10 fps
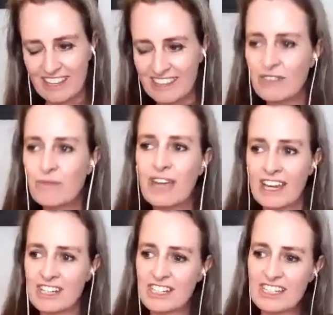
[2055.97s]
And then we
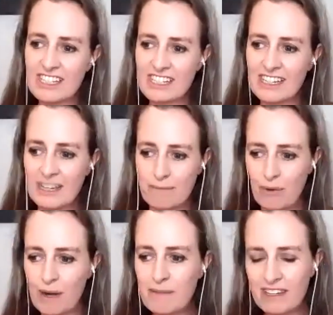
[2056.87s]
actually did a
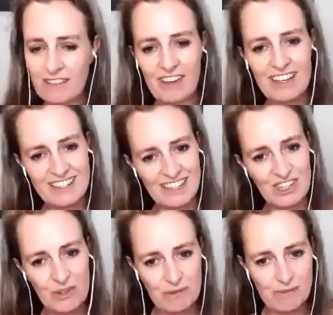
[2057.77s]
premiere event,
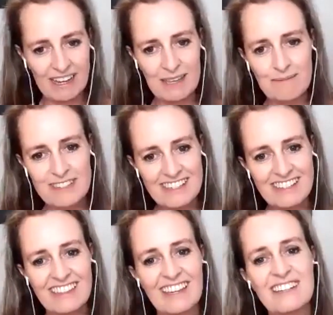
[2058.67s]
and you were my
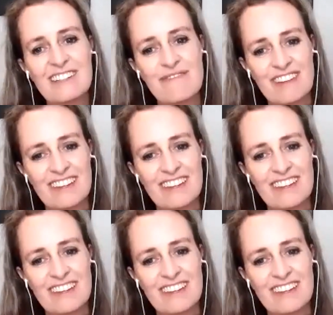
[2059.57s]
MC there